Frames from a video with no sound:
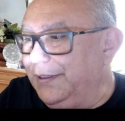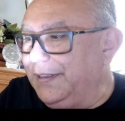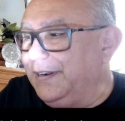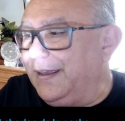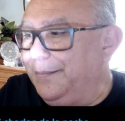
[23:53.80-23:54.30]

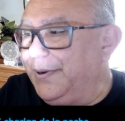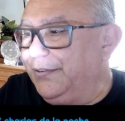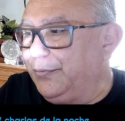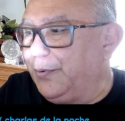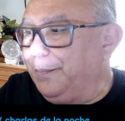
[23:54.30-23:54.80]
numbers
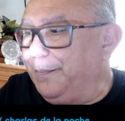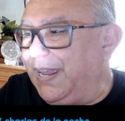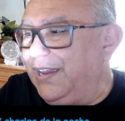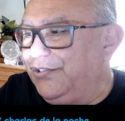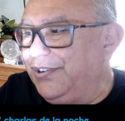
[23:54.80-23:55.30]
from
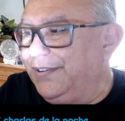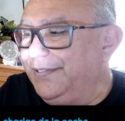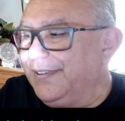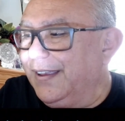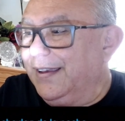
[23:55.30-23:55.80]

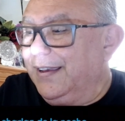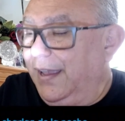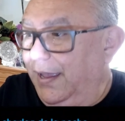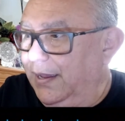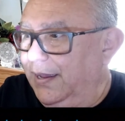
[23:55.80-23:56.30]
patients
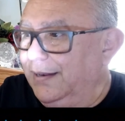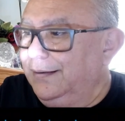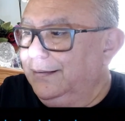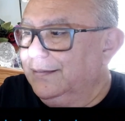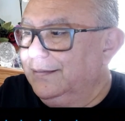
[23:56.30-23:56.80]
and
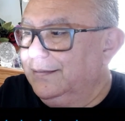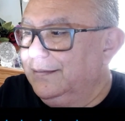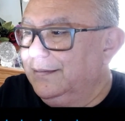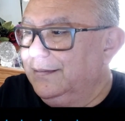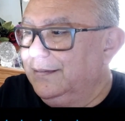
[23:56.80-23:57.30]

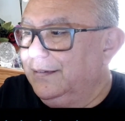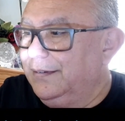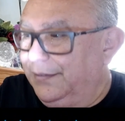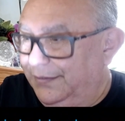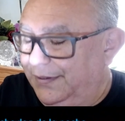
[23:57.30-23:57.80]

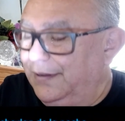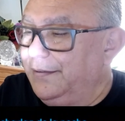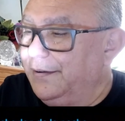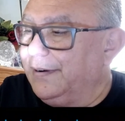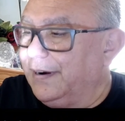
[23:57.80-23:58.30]
steal
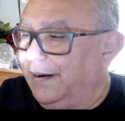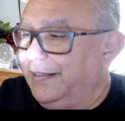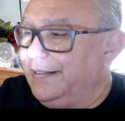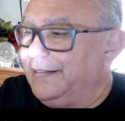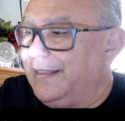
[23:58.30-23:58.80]
their
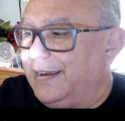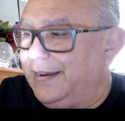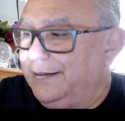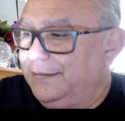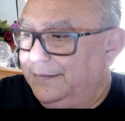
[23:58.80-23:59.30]
credit
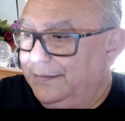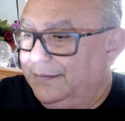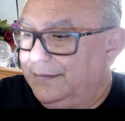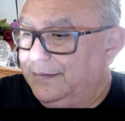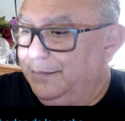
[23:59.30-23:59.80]
line.
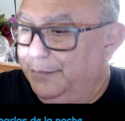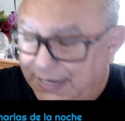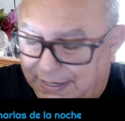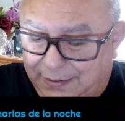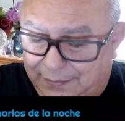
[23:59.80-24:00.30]
Be
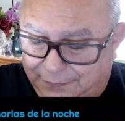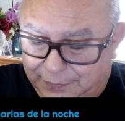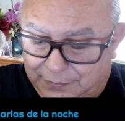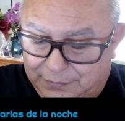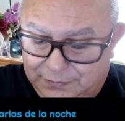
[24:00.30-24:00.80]

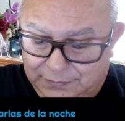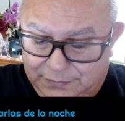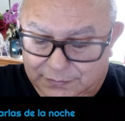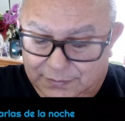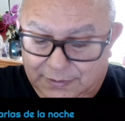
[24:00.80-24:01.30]
careful.
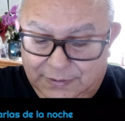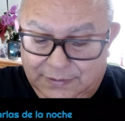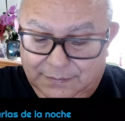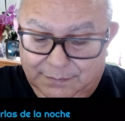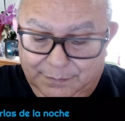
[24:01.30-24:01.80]

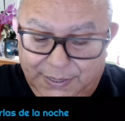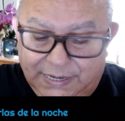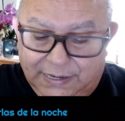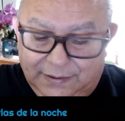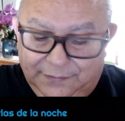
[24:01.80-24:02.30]
Be
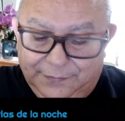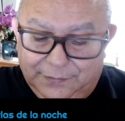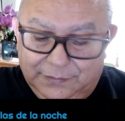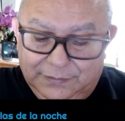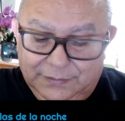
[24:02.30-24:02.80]
careful.
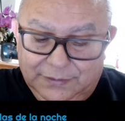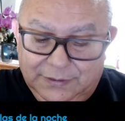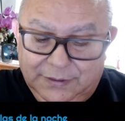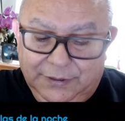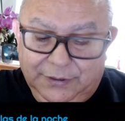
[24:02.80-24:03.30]

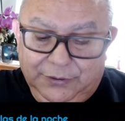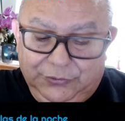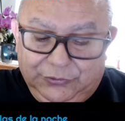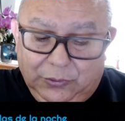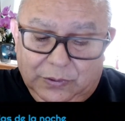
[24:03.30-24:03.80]
So